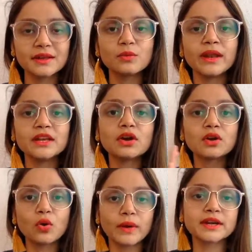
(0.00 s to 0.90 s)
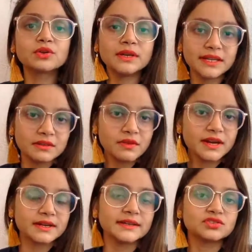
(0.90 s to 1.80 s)
when you're going to leave
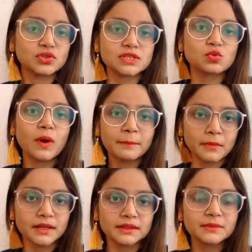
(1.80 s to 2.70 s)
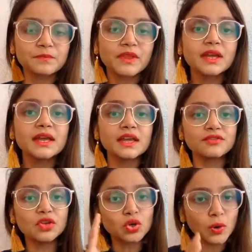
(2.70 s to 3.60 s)
it in just 1 month. If
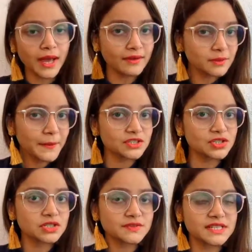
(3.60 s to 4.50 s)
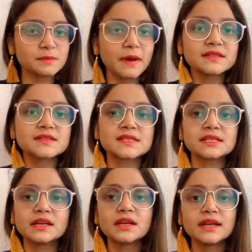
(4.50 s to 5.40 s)
you don't have the patience of 6 months,
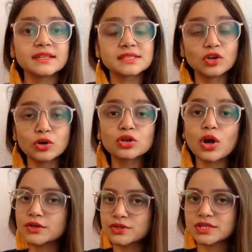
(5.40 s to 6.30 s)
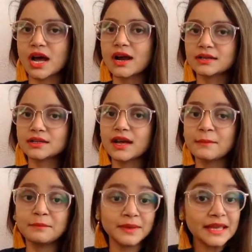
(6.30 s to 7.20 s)
it's good not to start.
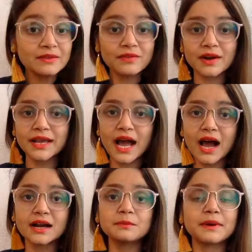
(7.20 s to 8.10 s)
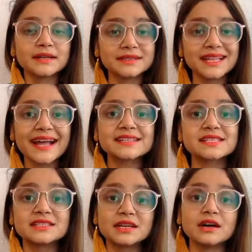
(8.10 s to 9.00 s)
I'm being very hard, but
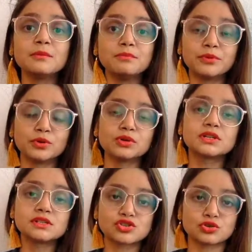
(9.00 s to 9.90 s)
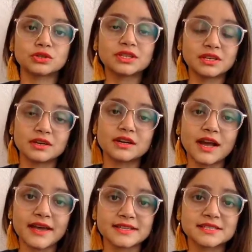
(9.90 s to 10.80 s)
that's the brutal truth here,
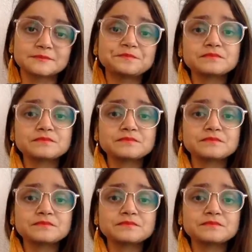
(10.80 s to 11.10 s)
guys.